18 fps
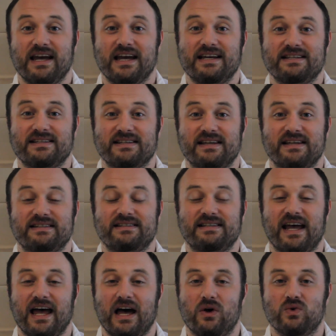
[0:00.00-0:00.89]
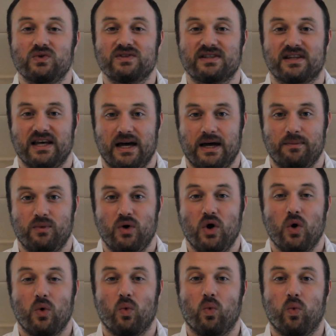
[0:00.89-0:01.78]
is it tells them
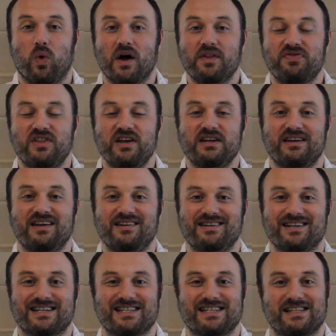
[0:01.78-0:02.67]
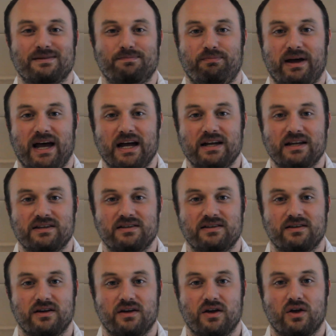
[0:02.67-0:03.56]
what they can expect